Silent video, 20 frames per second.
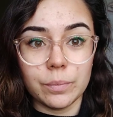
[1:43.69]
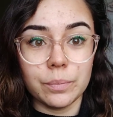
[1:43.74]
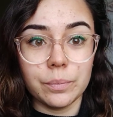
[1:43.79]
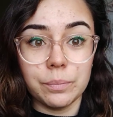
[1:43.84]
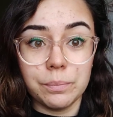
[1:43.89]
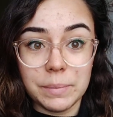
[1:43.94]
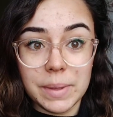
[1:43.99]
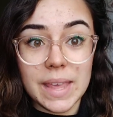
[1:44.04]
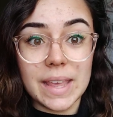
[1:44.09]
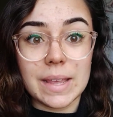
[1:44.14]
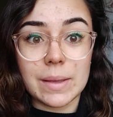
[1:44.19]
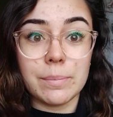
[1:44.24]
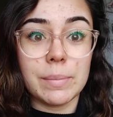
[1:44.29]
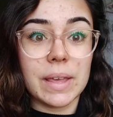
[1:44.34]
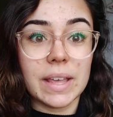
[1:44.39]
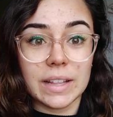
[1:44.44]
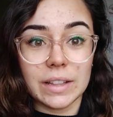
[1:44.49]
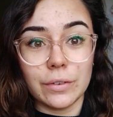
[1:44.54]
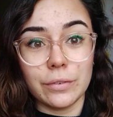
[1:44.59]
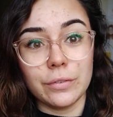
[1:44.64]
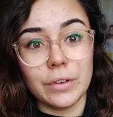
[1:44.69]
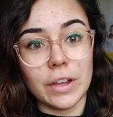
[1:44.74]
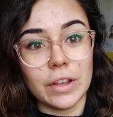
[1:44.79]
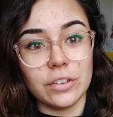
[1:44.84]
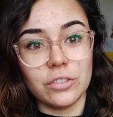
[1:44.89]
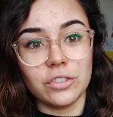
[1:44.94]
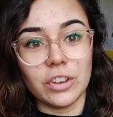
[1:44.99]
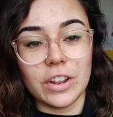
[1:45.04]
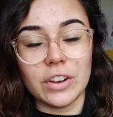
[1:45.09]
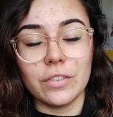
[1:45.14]
me being the
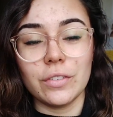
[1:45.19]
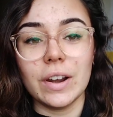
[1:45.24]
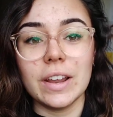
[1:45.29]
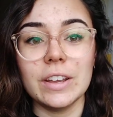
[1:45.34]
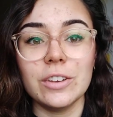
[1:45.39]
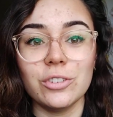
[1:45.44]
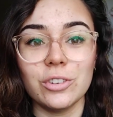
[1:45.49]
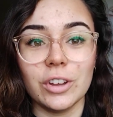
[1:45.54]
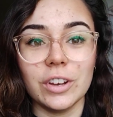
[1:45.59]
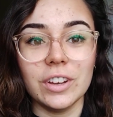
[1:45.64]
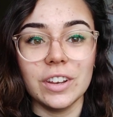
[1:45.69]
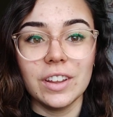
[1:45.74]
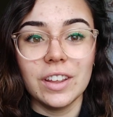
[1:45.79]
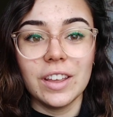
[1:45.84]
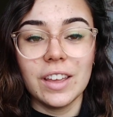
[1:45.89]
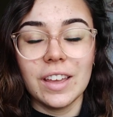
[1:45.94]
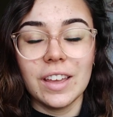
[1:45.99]
first generation,